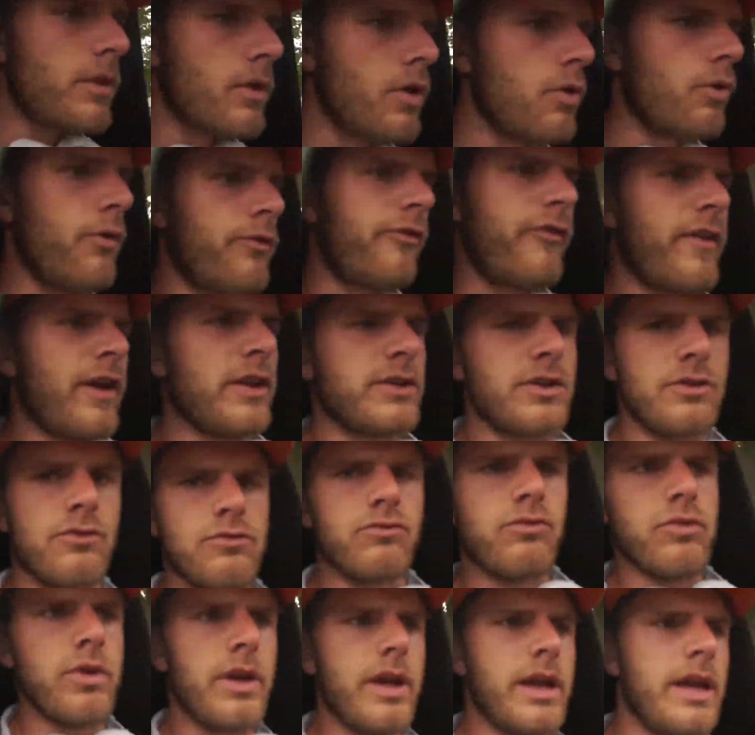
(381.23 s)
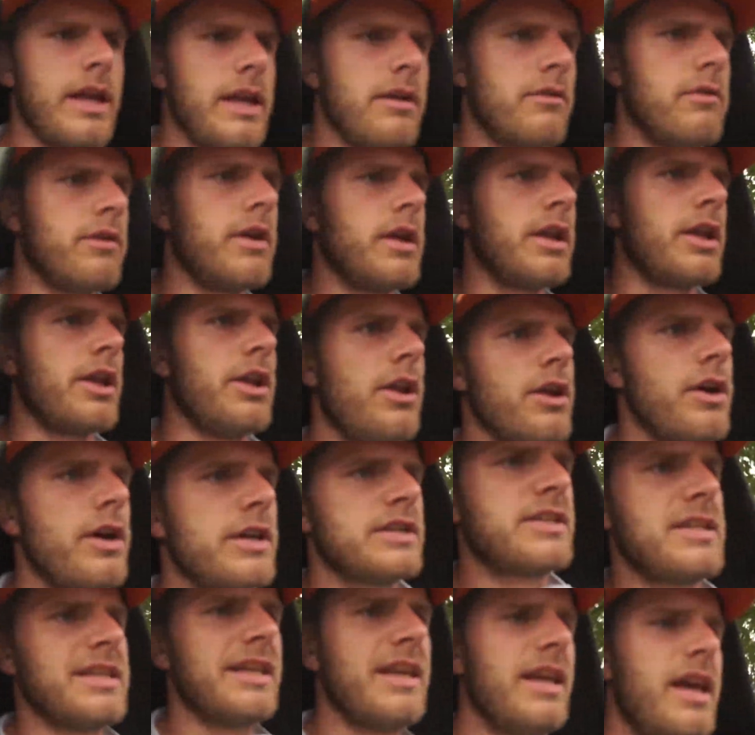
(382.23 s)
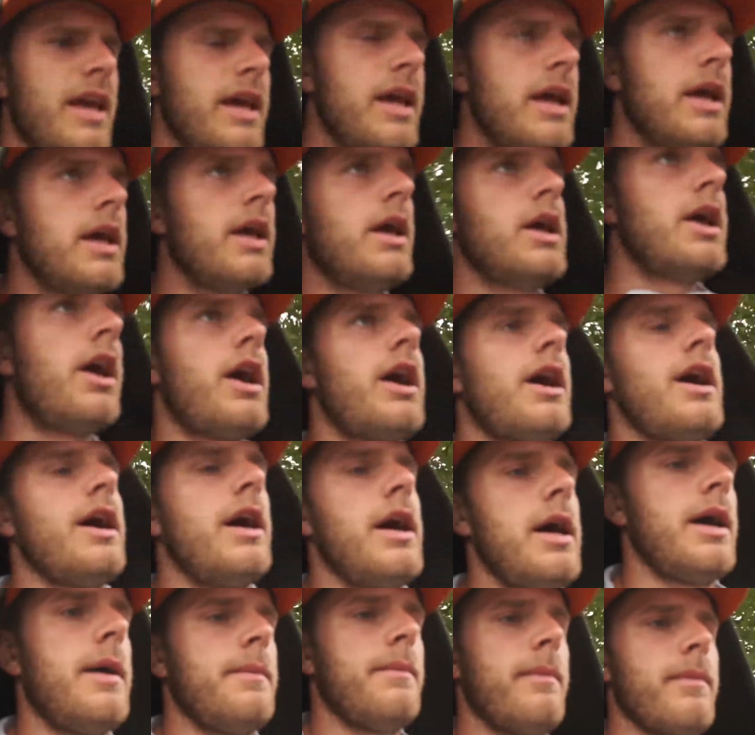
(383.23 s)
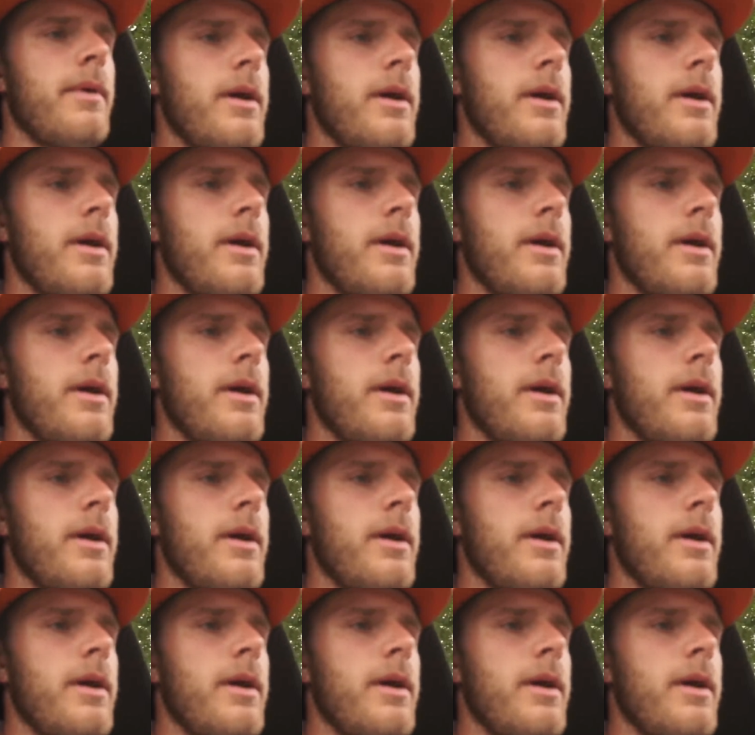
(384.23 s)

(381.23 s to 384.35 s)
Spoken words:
I felt it really nicely. I've